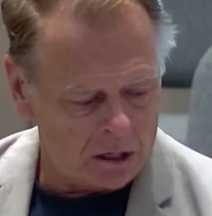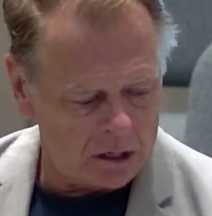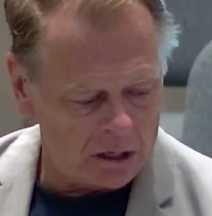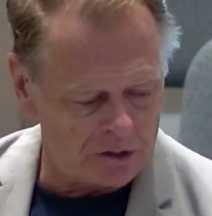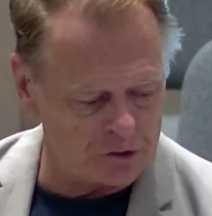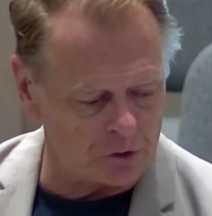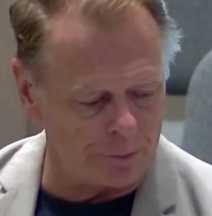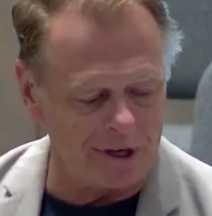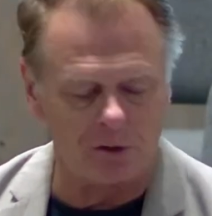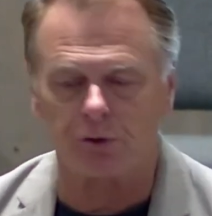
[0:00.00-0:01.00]
And so the
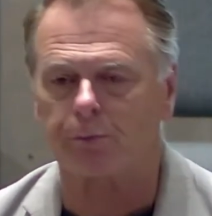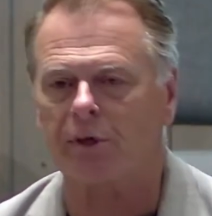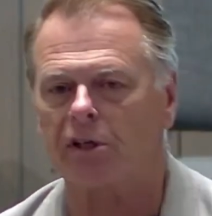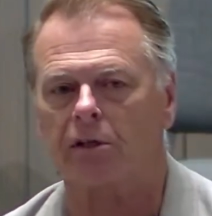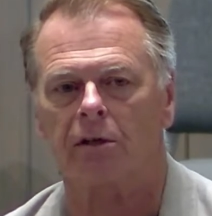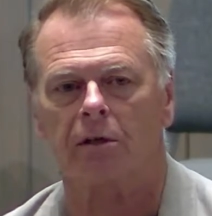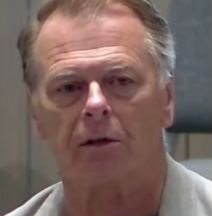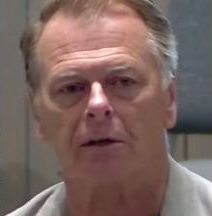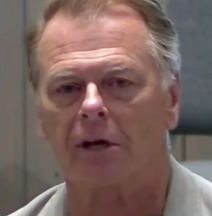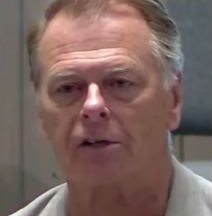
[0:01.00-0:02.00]
man who's
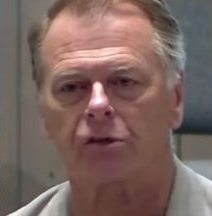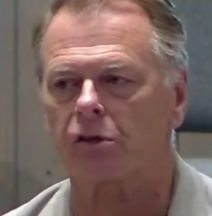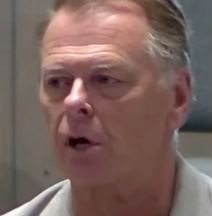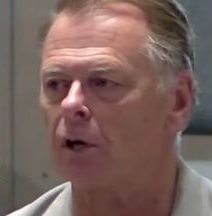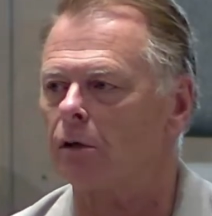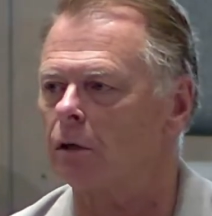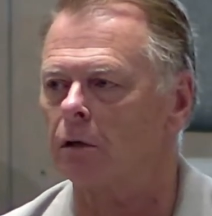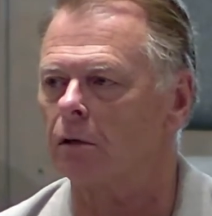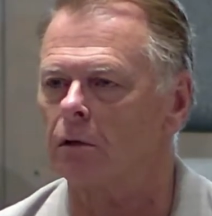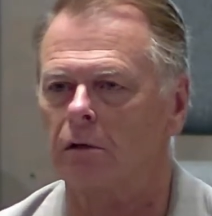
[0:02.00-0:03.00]
beaten, that's not,
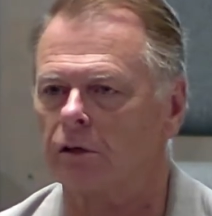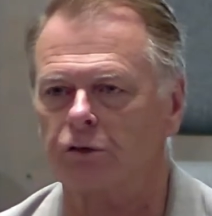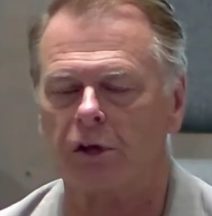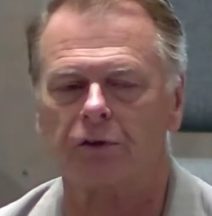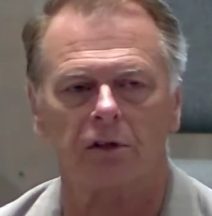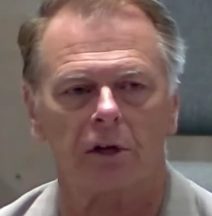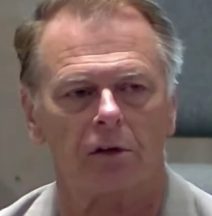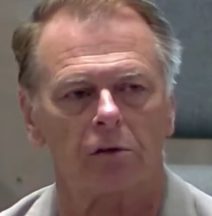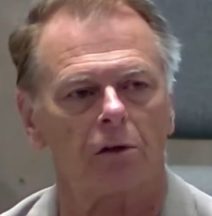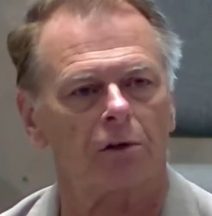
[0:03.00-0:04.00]
there's nothing there
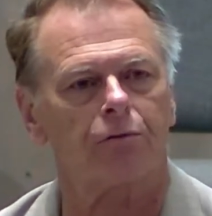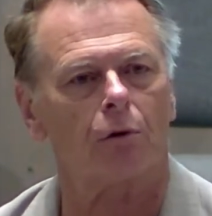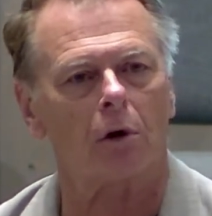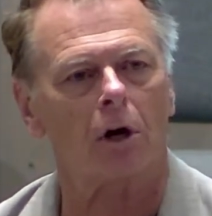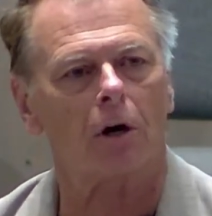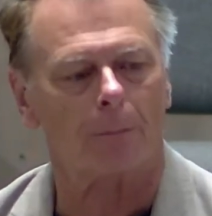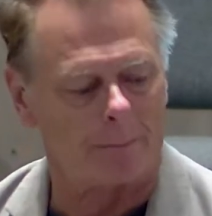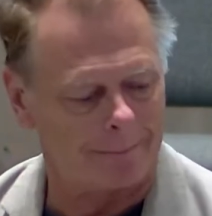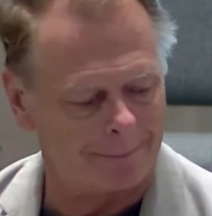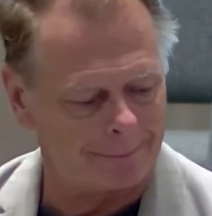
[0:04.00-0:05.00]
to look for.
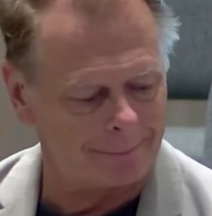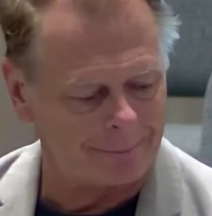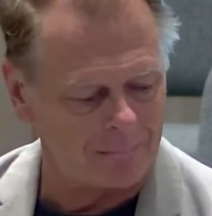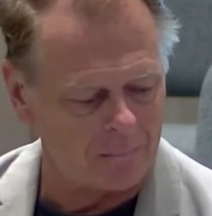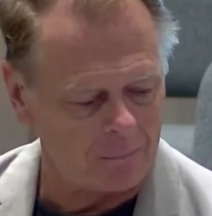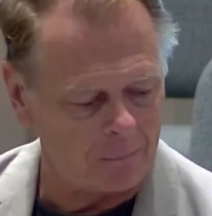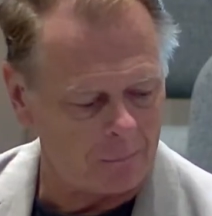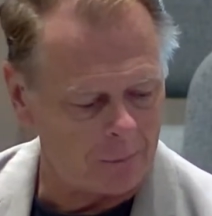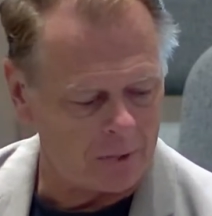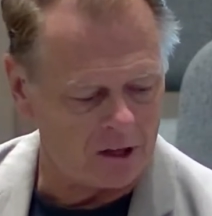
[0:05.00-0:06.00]

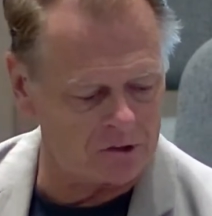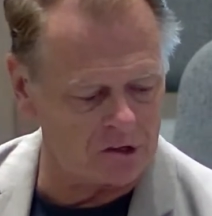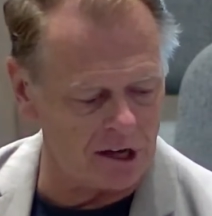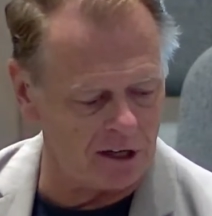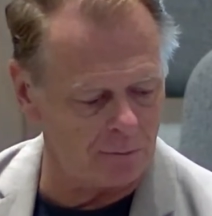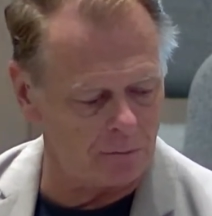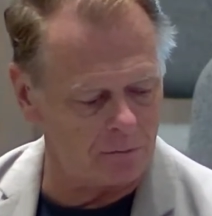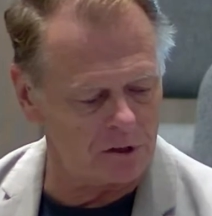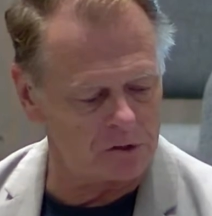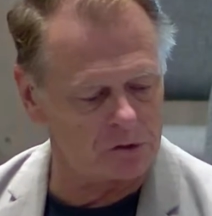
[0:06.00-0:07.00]
His name
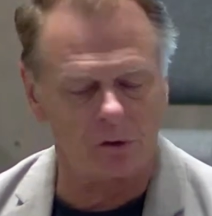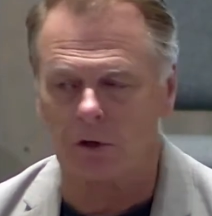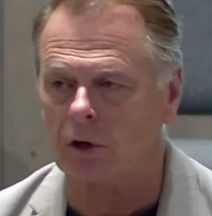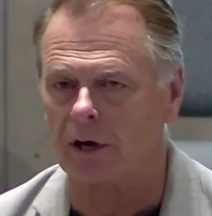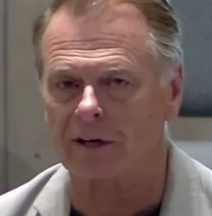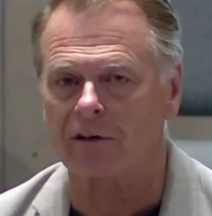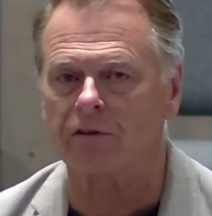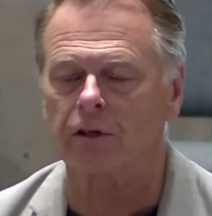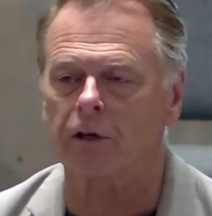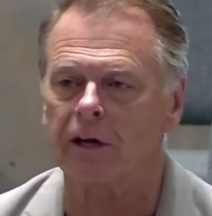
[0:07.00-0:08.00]
is not
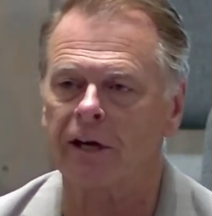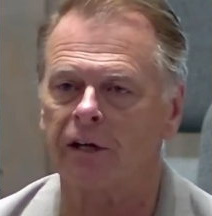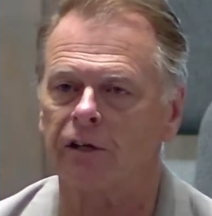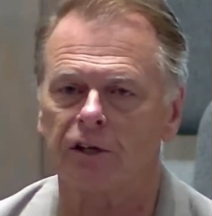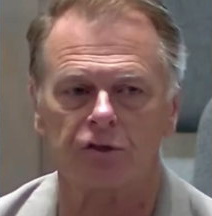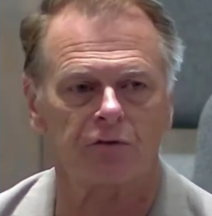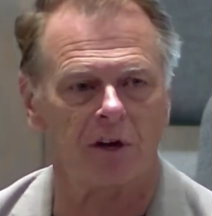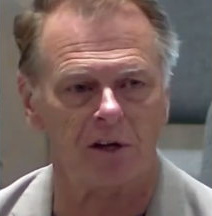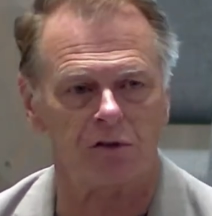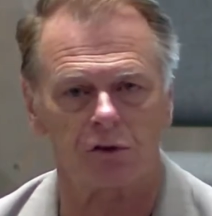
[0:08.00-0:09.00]
given, and his
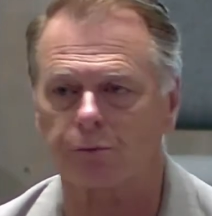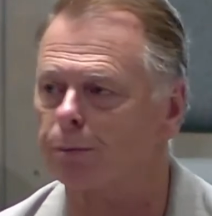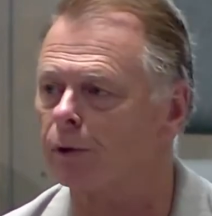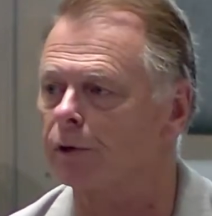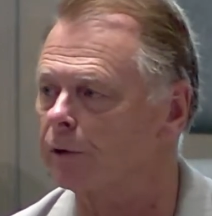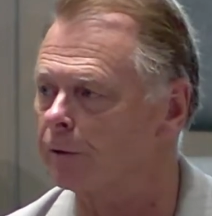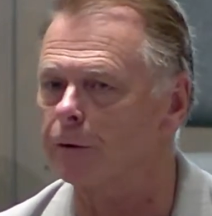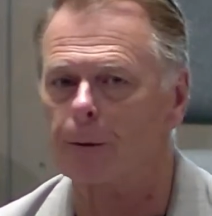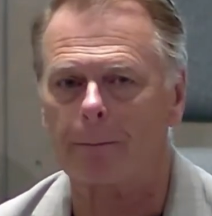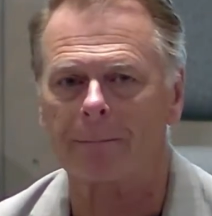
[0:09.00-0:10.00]
face is blurred.
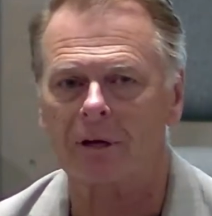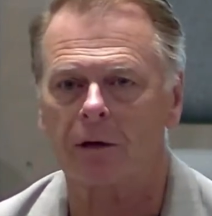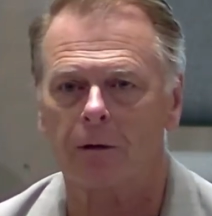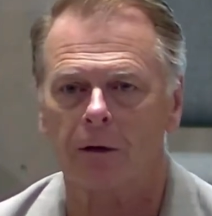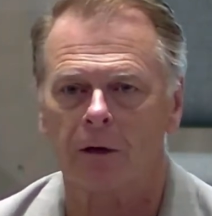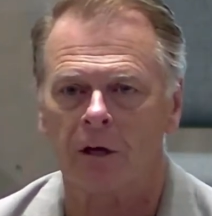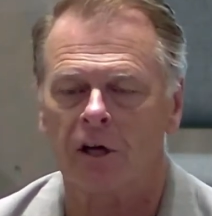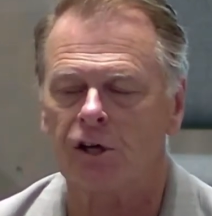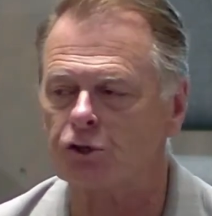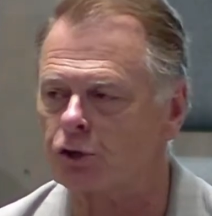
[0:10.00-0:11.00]

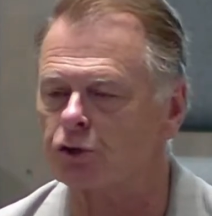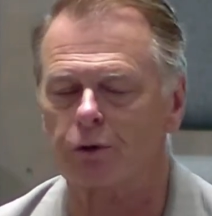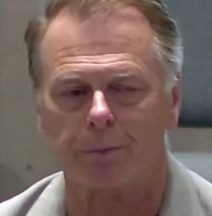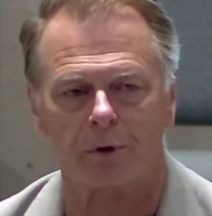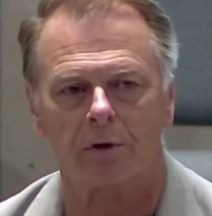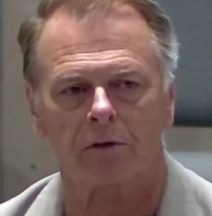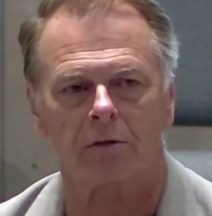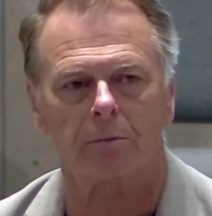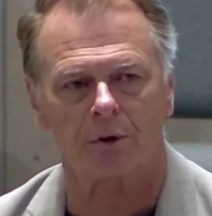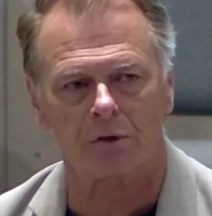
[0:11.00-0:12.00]
He's just a per
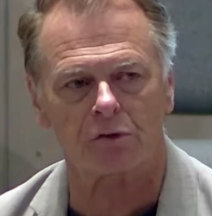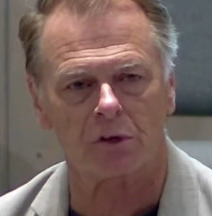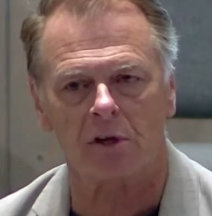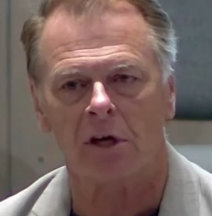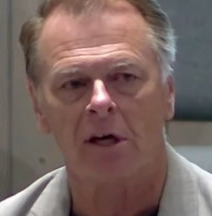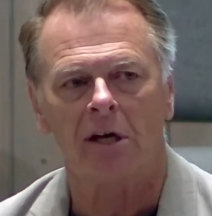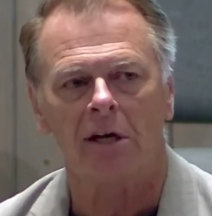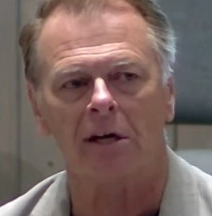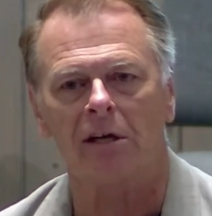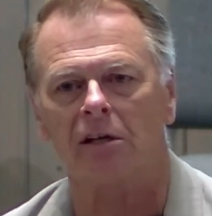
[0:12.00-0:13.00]
person
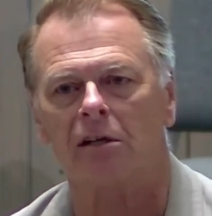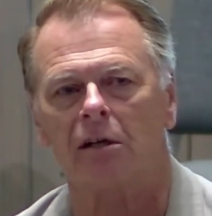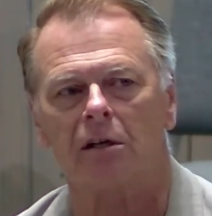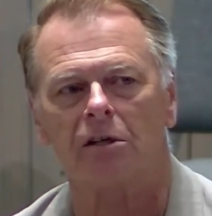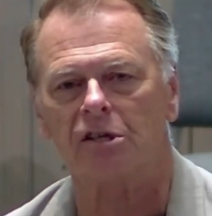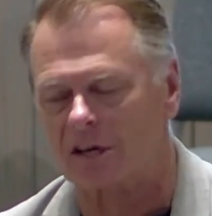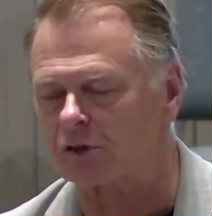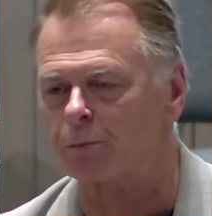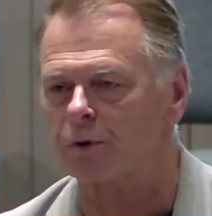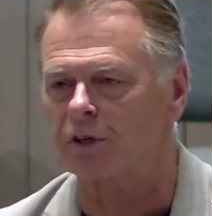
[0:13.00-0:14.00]
in
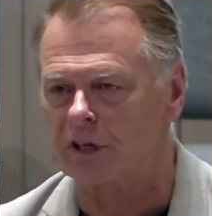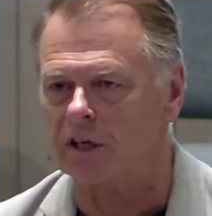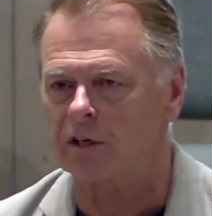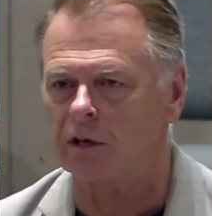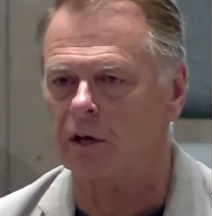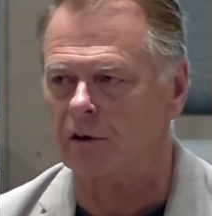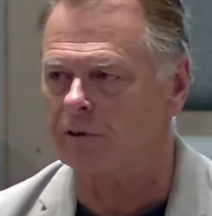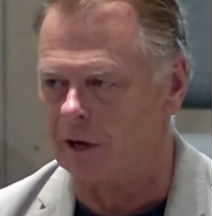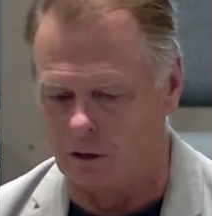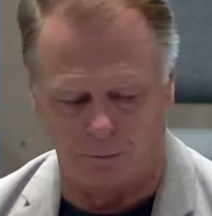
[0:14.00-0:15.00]
desperate need of
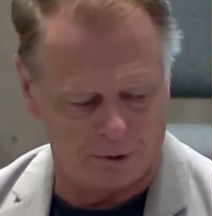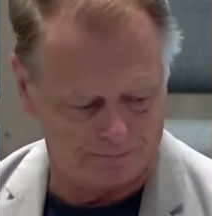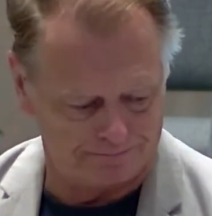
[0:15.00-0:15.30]
help.